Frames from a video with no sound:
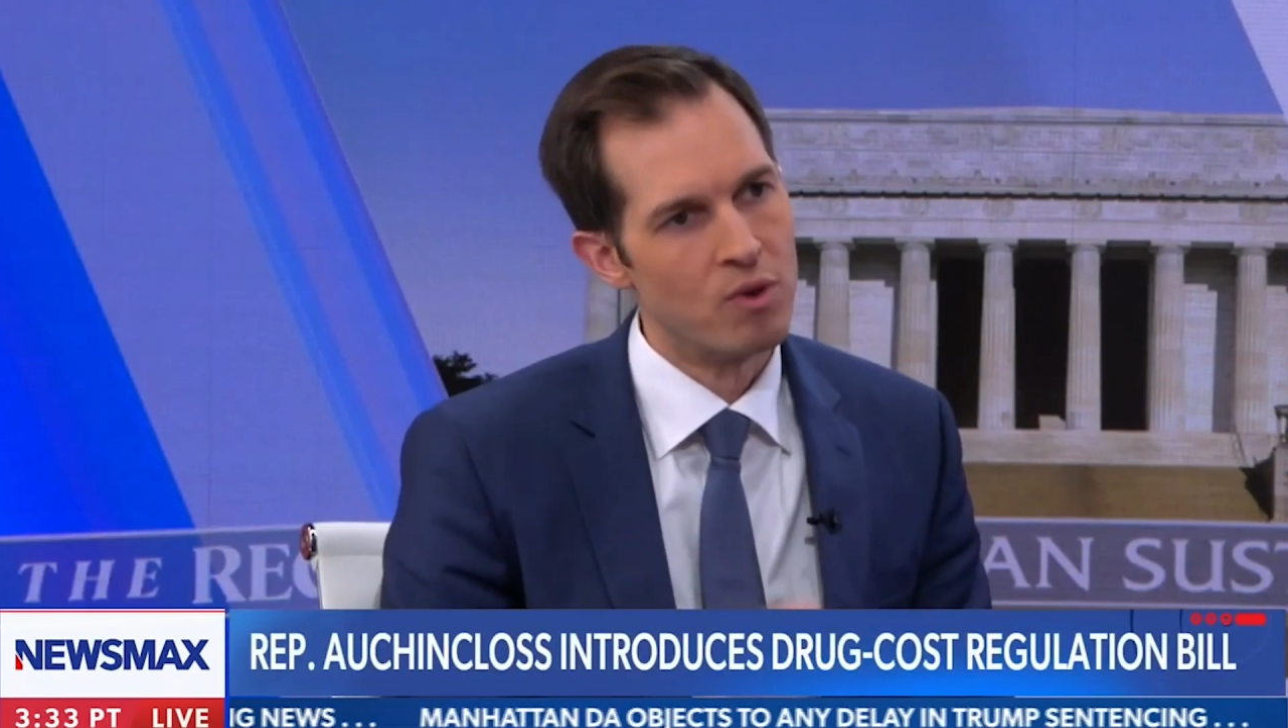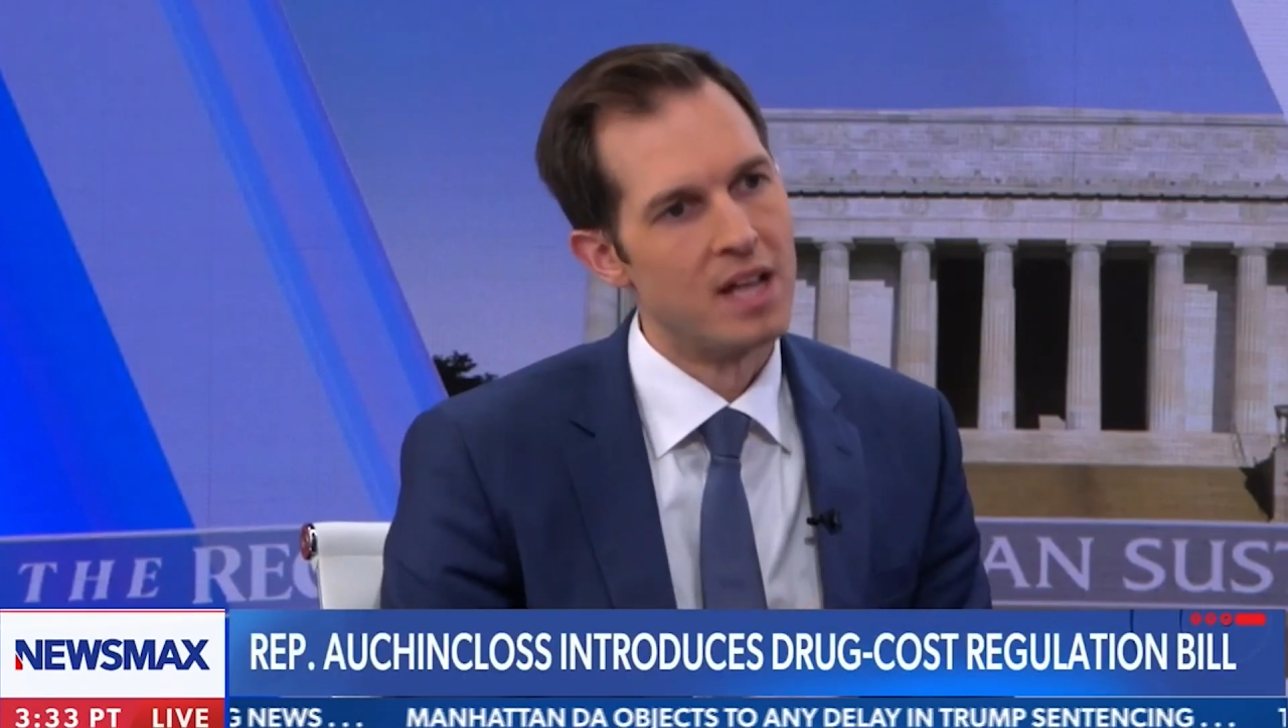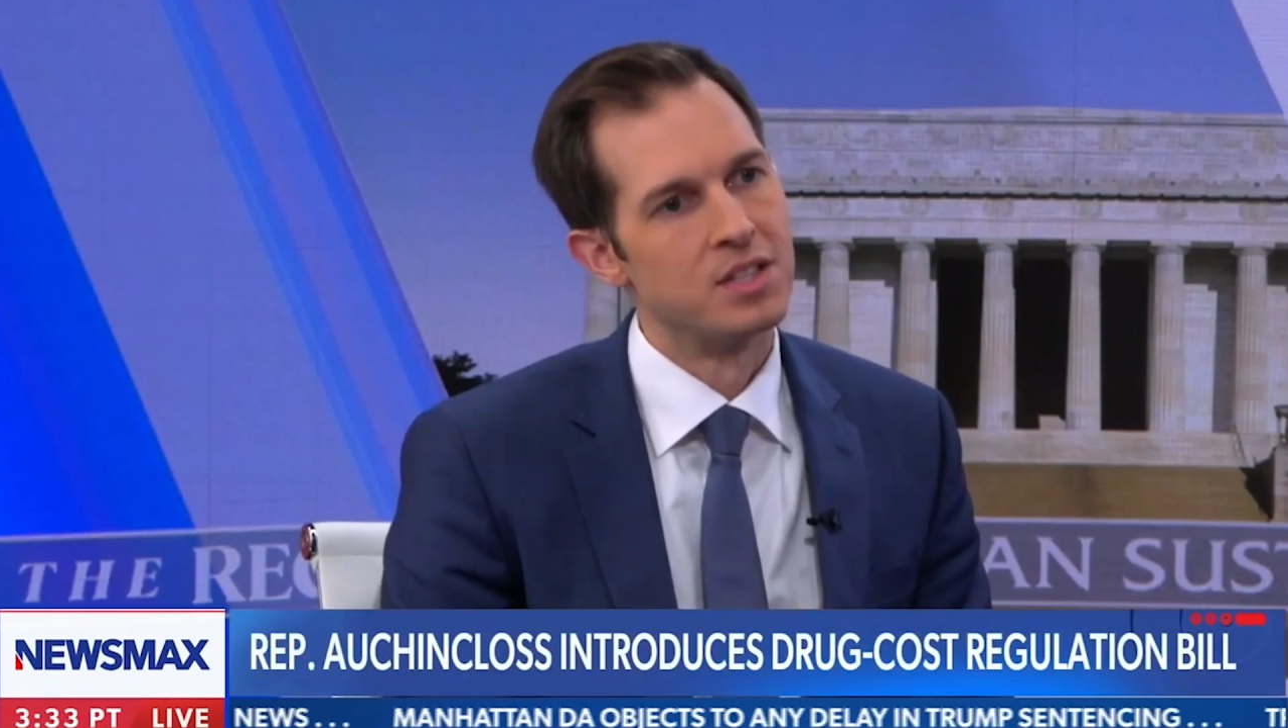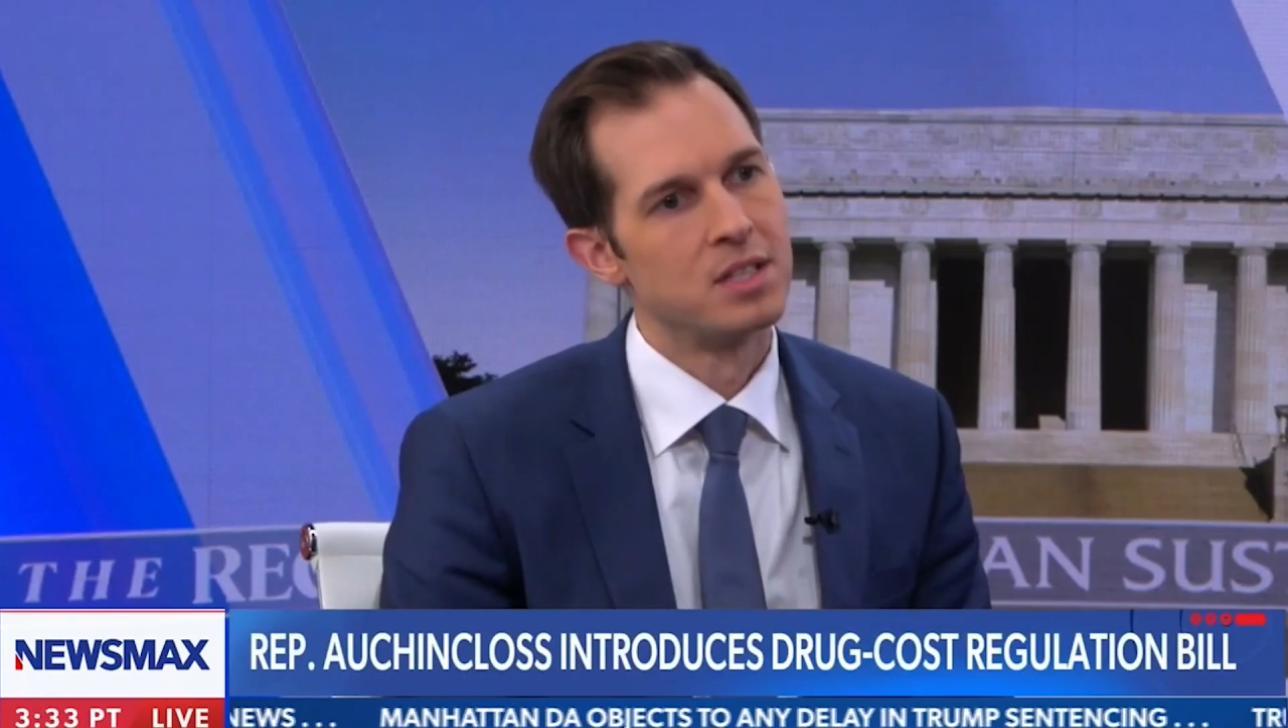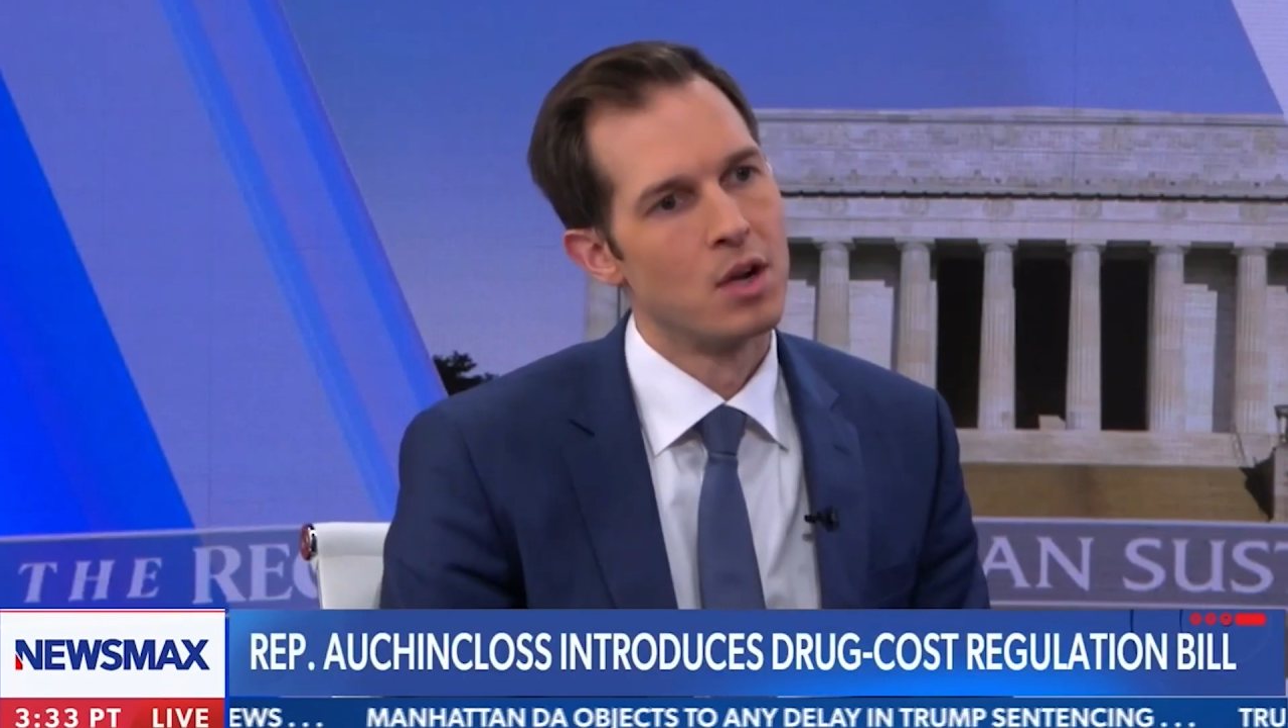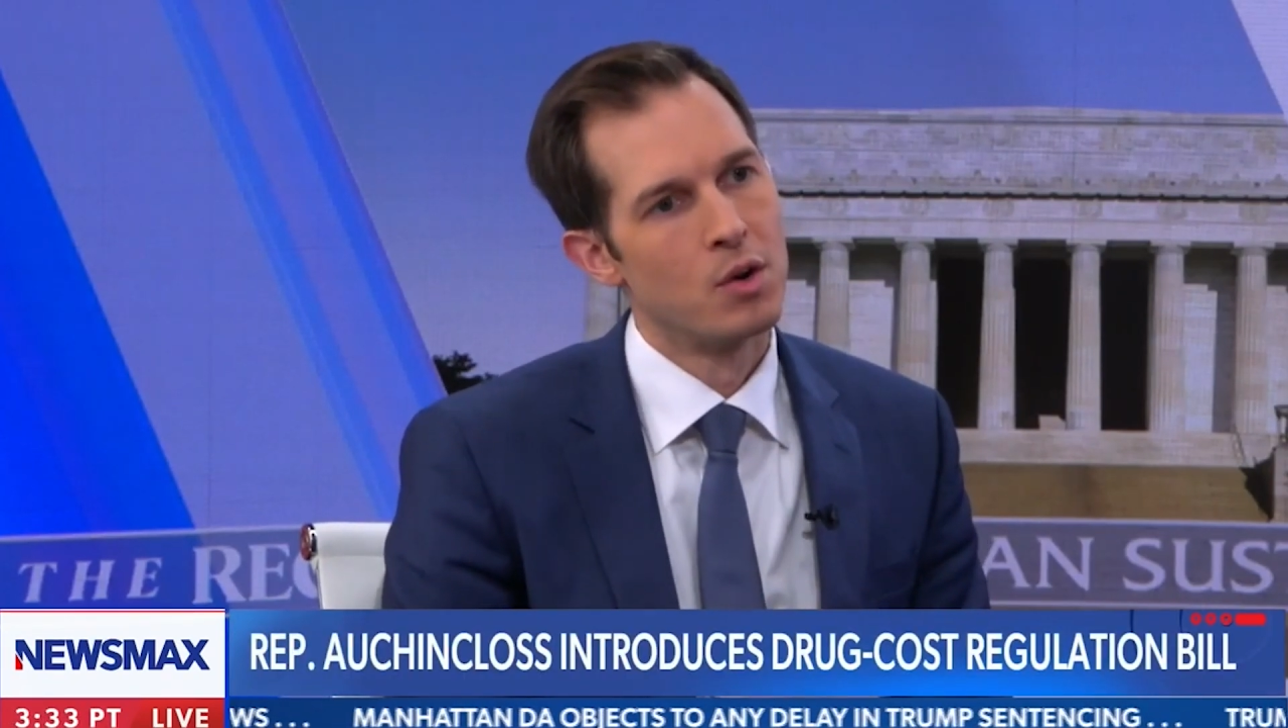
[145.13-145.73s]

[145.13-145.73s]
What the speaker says: rents